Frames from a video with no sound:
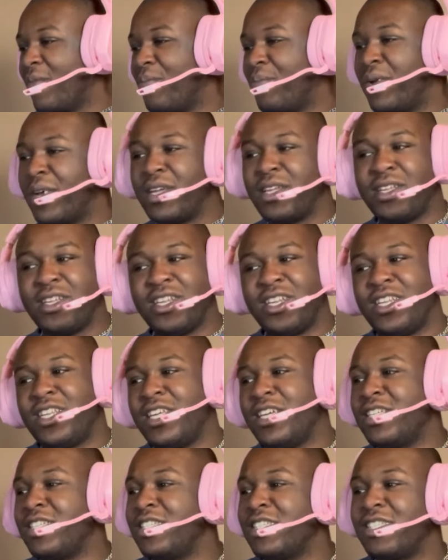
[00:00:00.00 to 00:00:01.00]
But
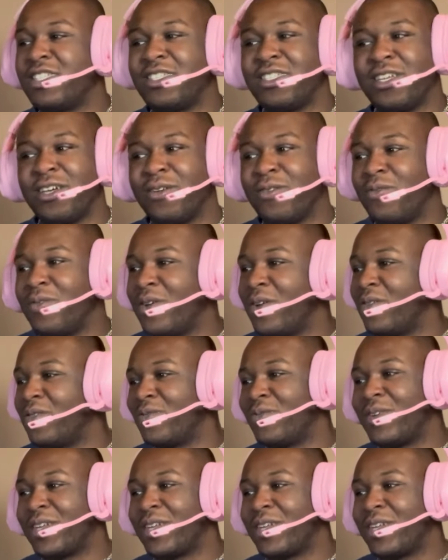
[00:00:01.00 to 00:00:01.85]
this is so well.